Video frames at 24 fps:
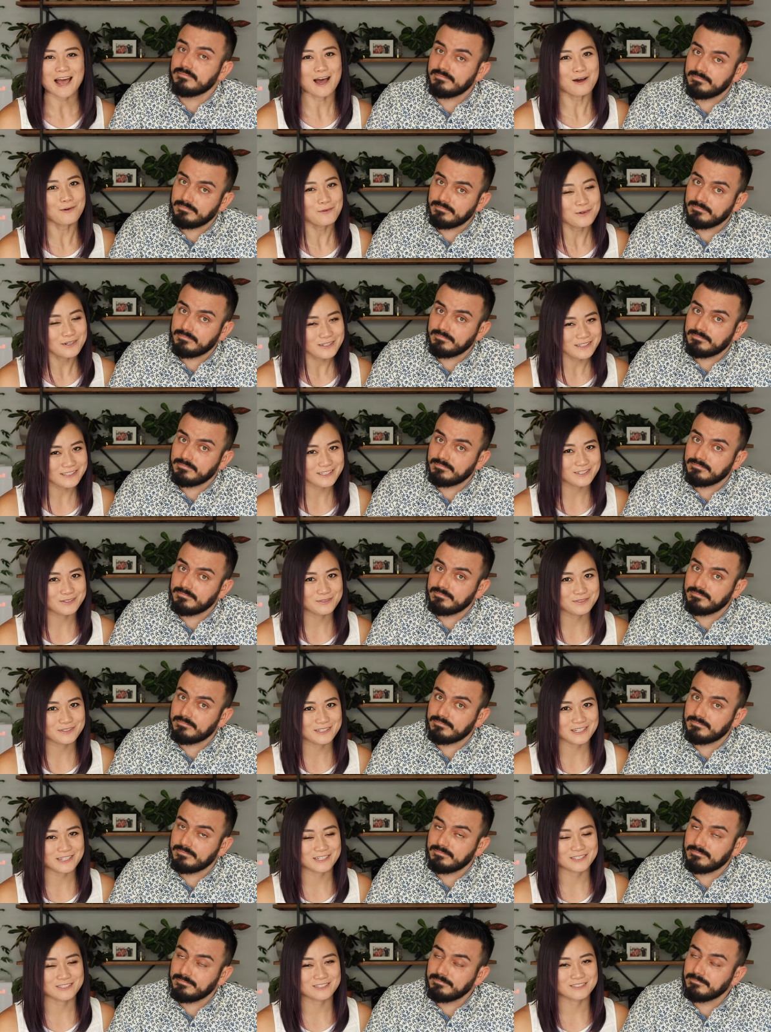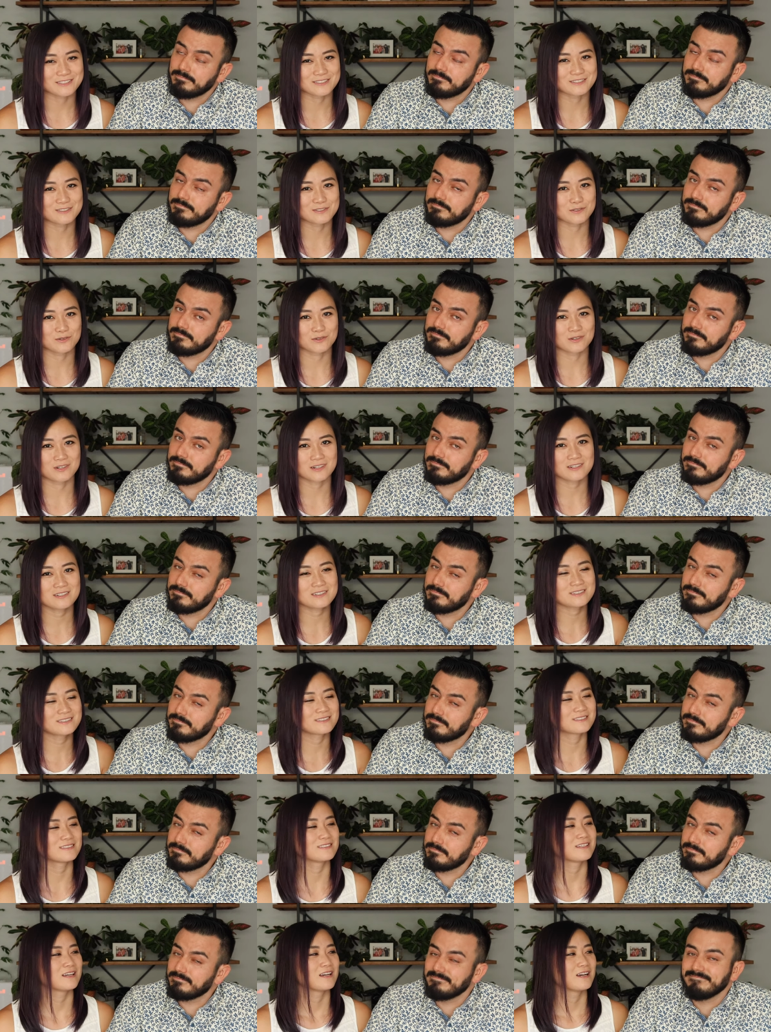Speaker 1: our liquidation
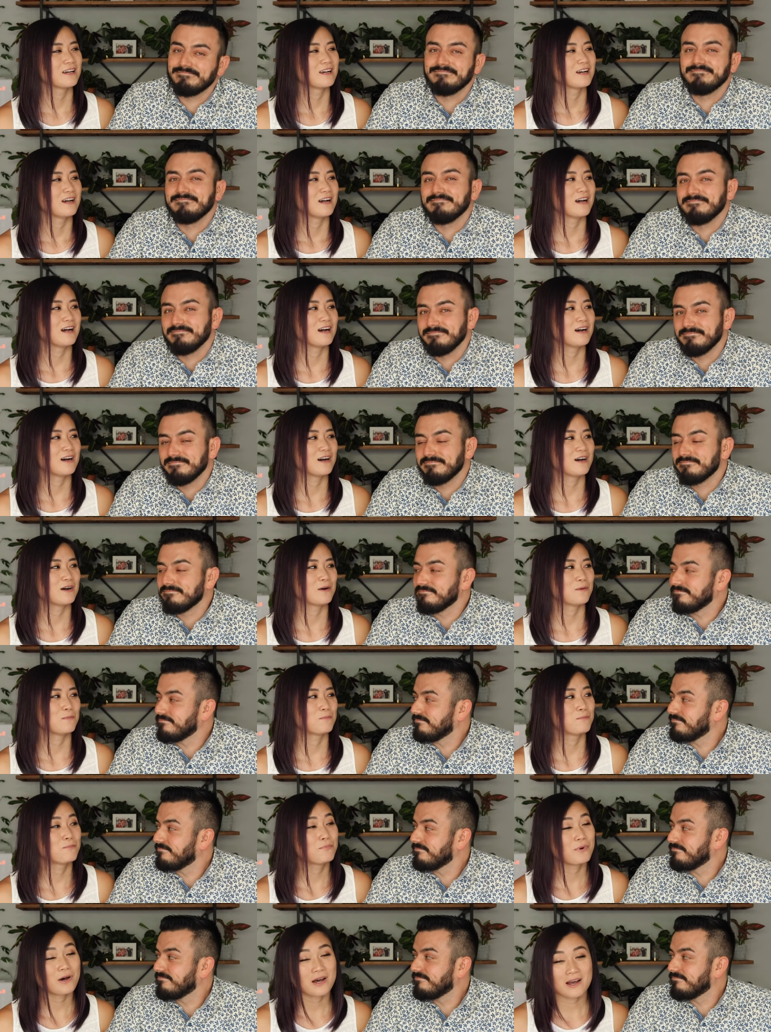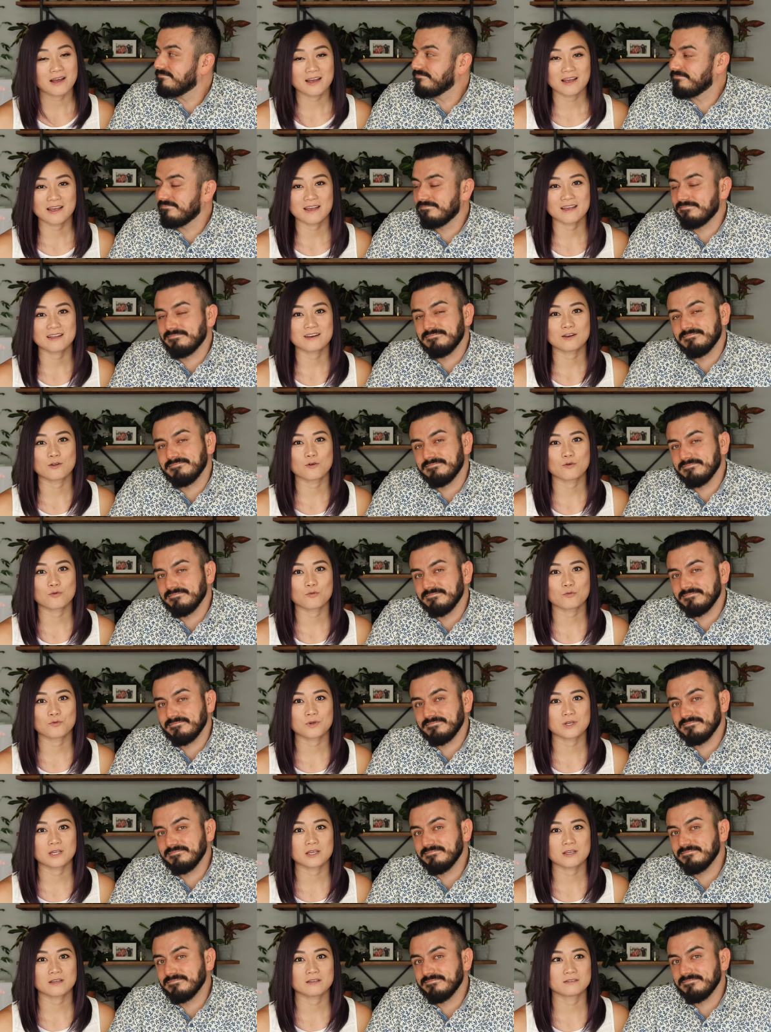source, uh, but
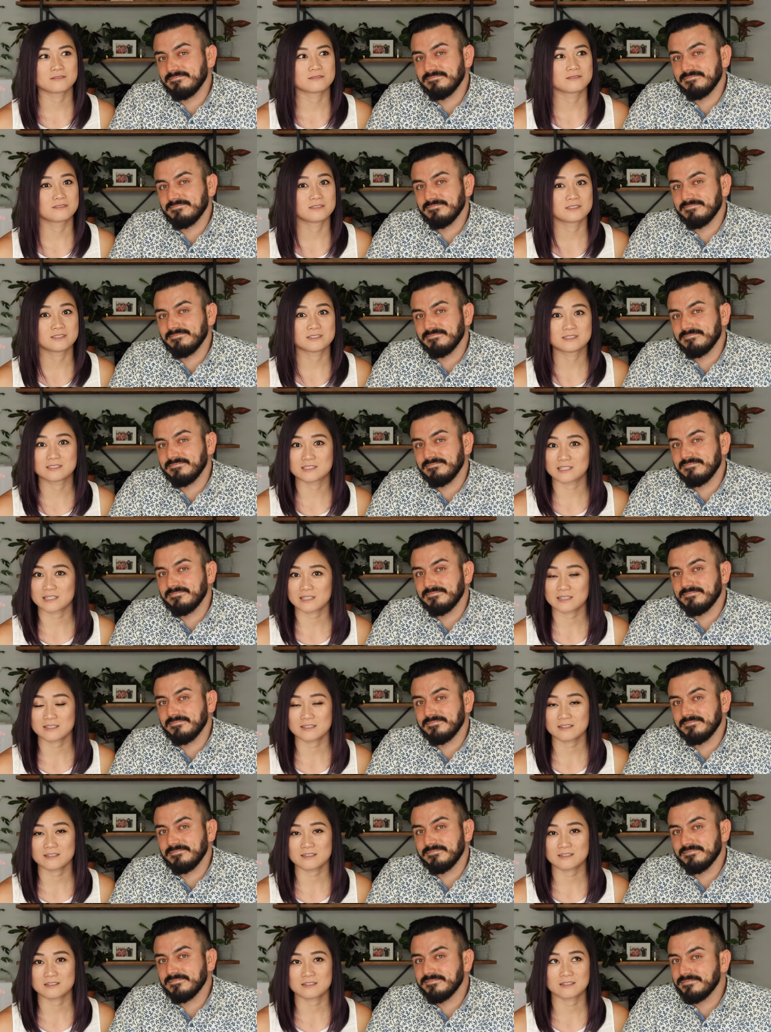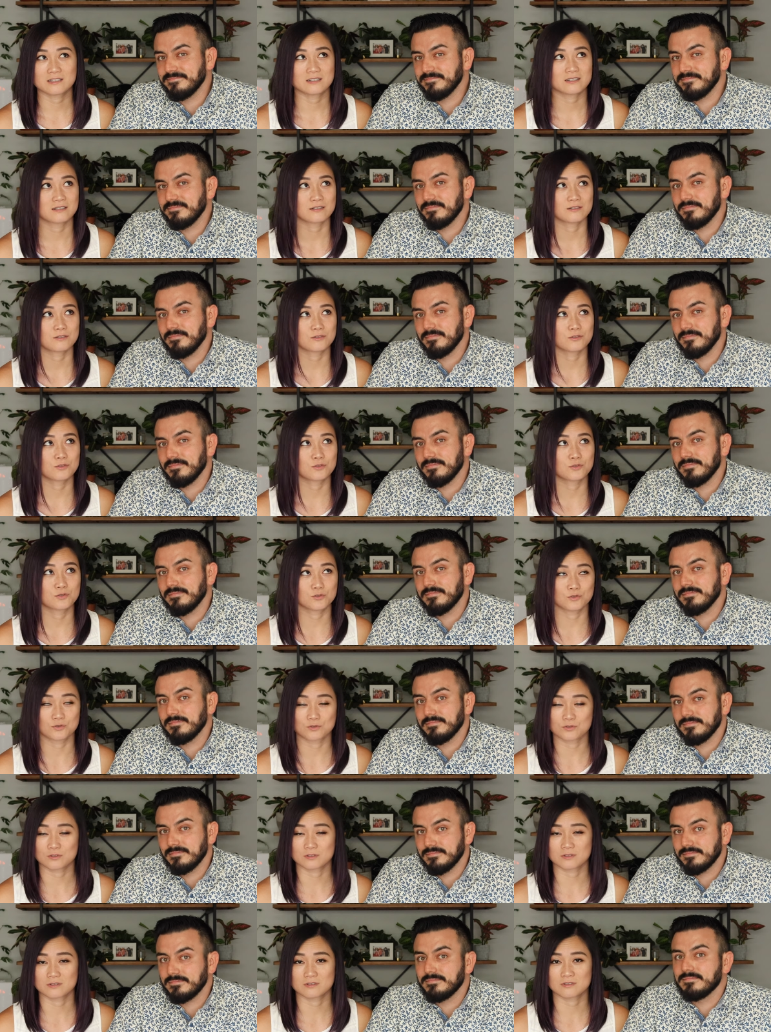we did
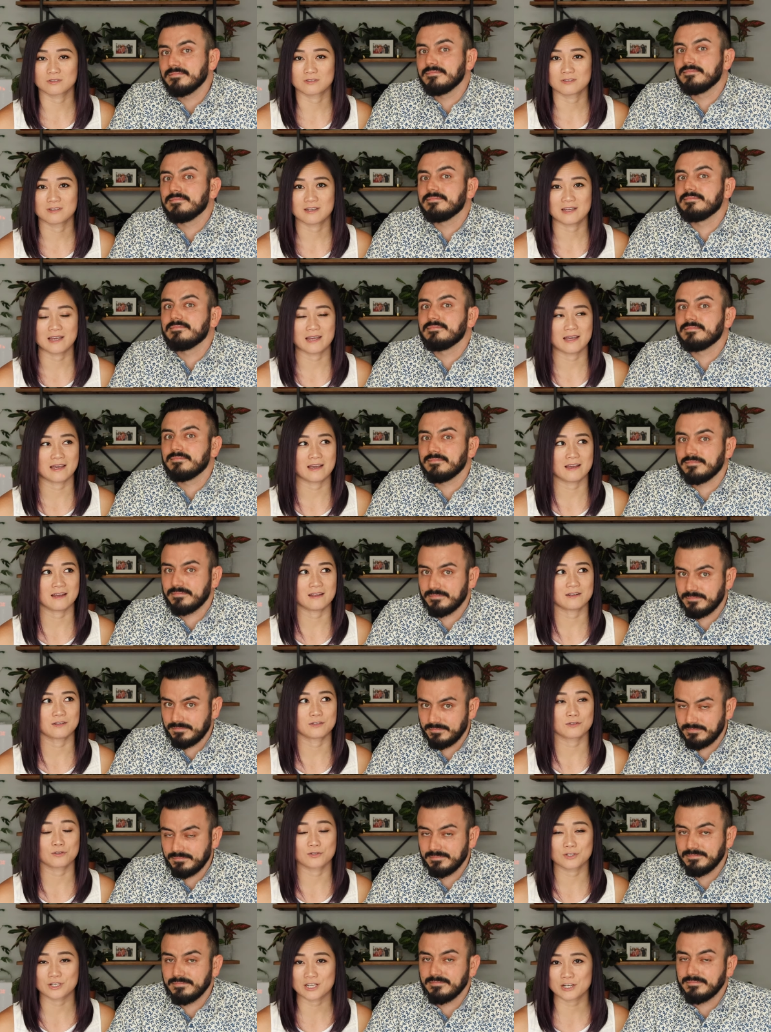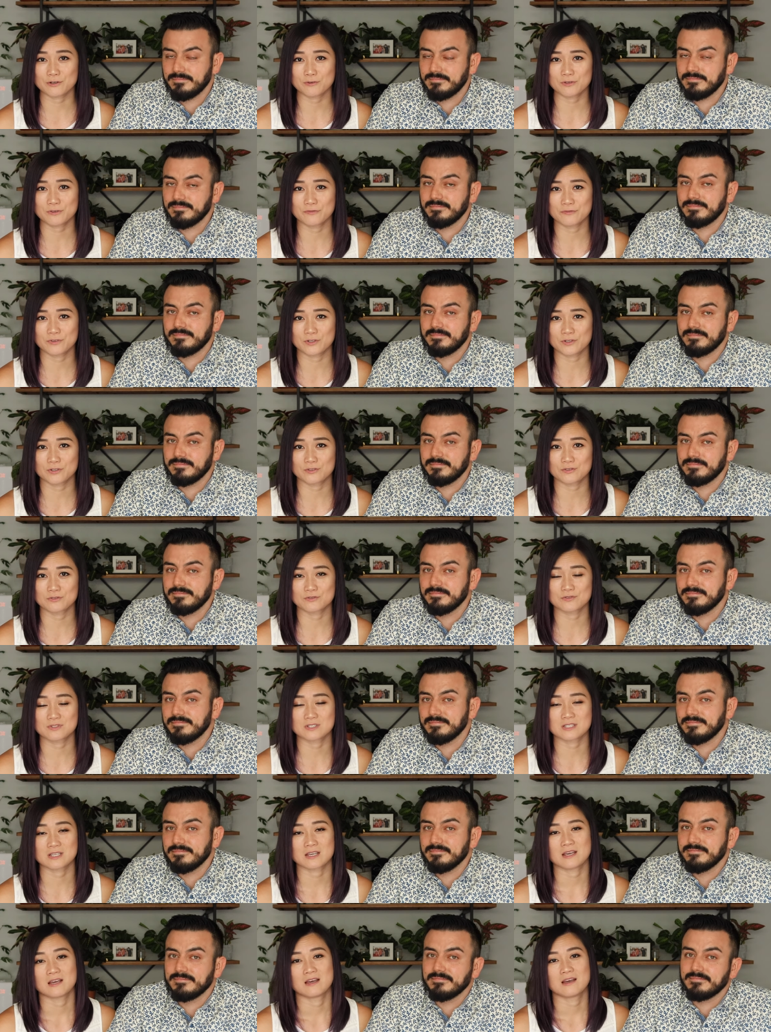Google and look at
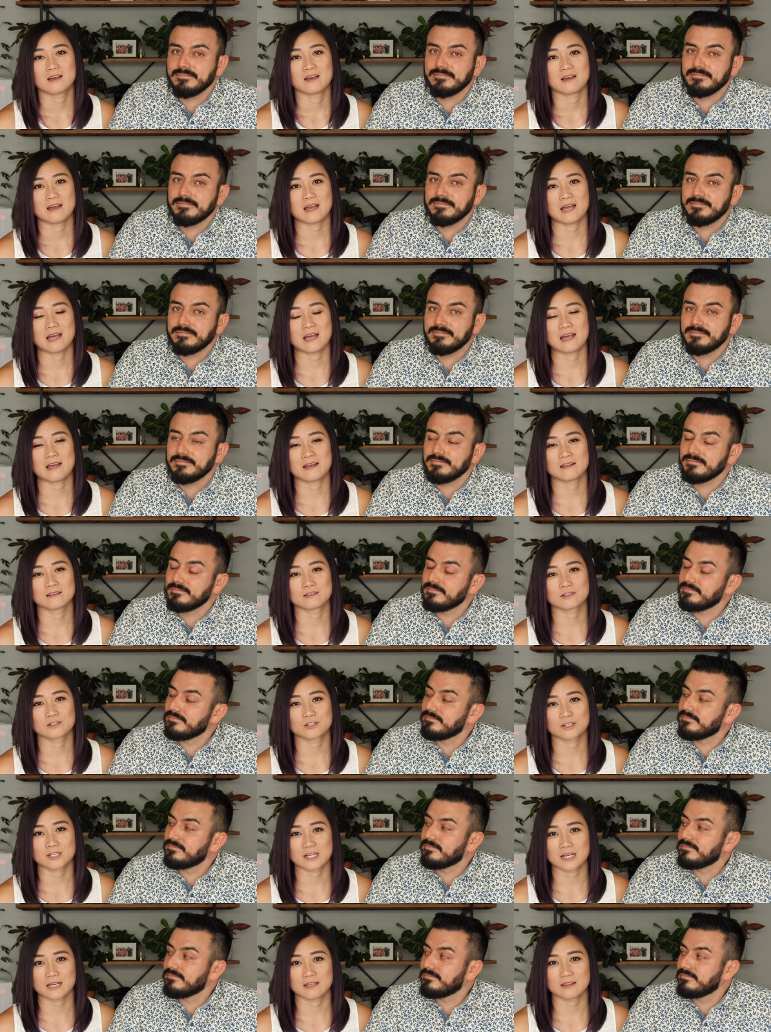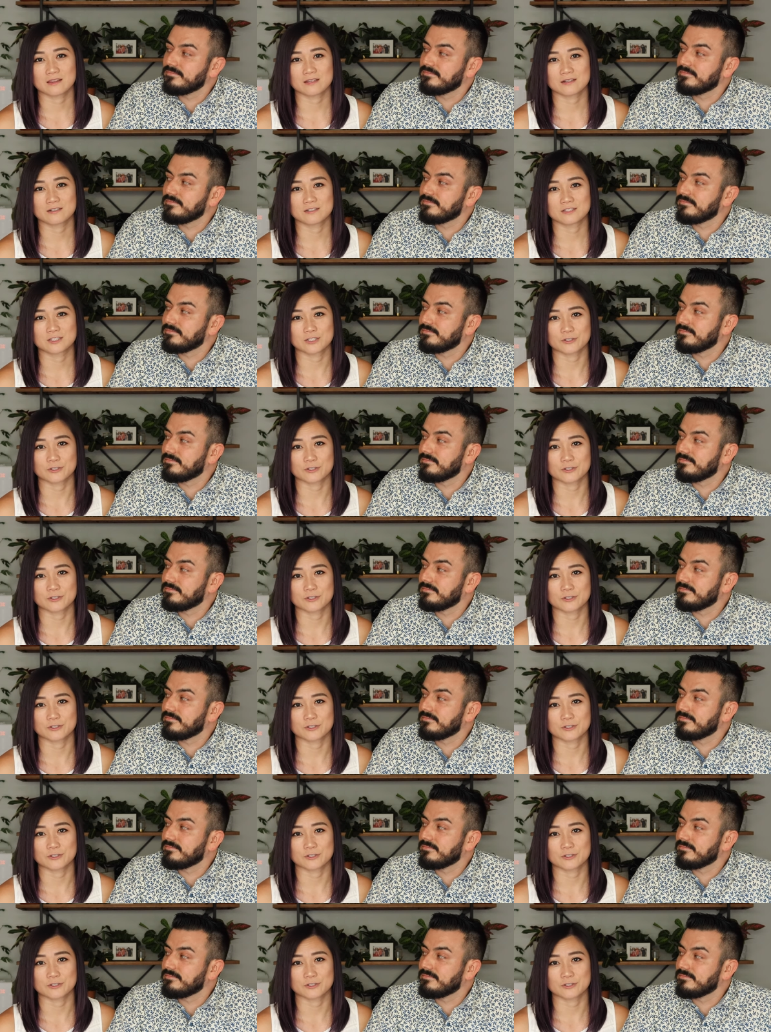reviews and look at their